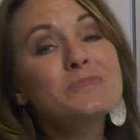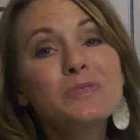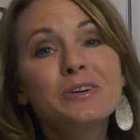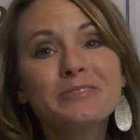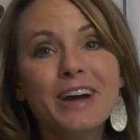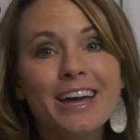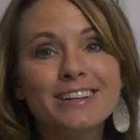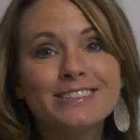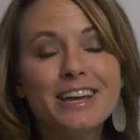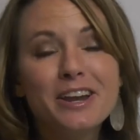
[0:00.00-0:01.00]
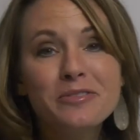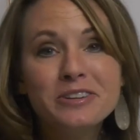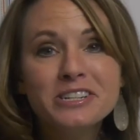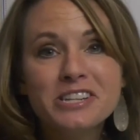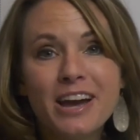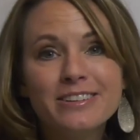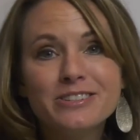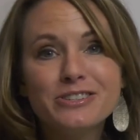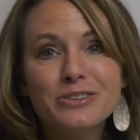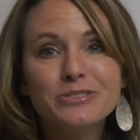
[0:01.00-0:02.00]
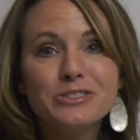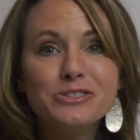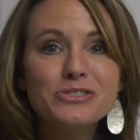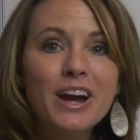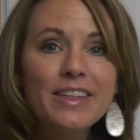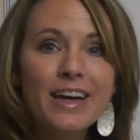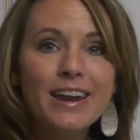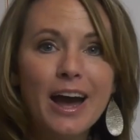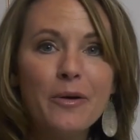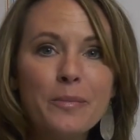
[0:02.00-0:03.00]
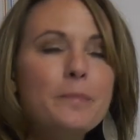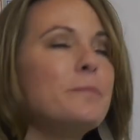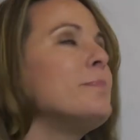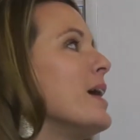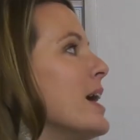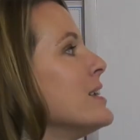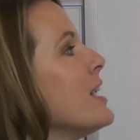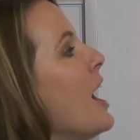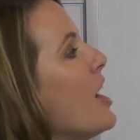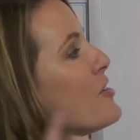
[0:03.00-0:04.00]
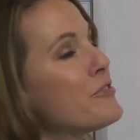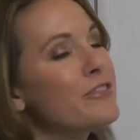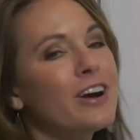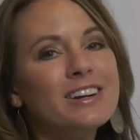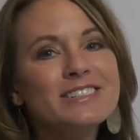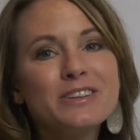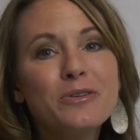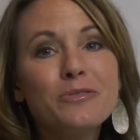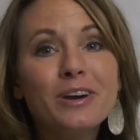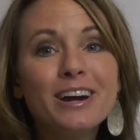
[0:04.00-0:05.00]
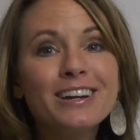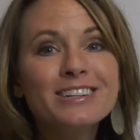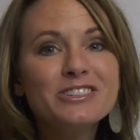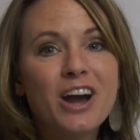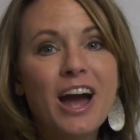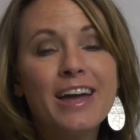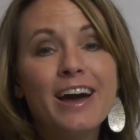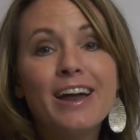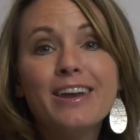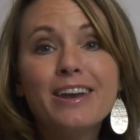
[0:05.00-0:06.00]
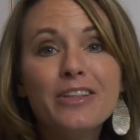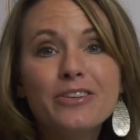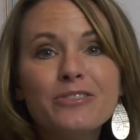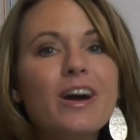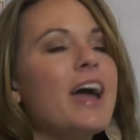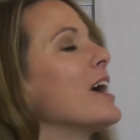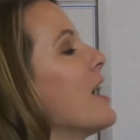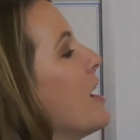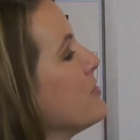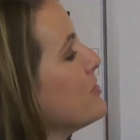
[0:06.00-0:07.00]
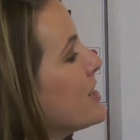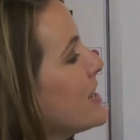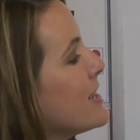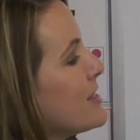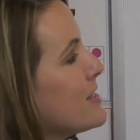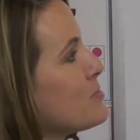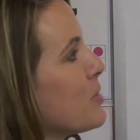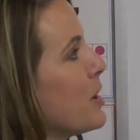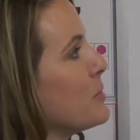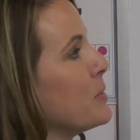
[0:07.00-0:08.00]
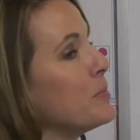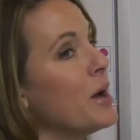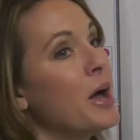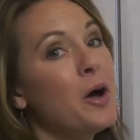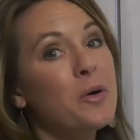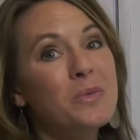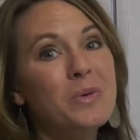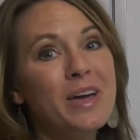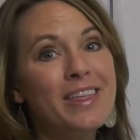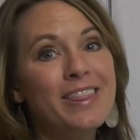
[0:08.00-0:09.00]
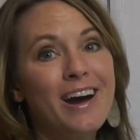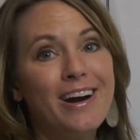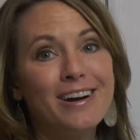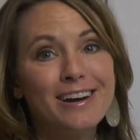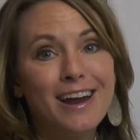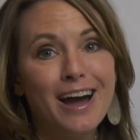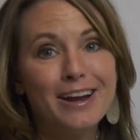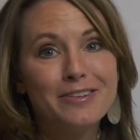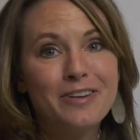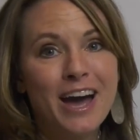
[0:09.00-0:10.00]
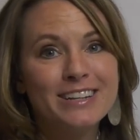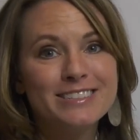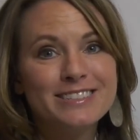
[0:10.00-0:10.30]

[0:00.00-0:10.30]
more ways, and I want to challenge you to try that out. But first, we're going to try another way of looking at this problem with our 9 facts.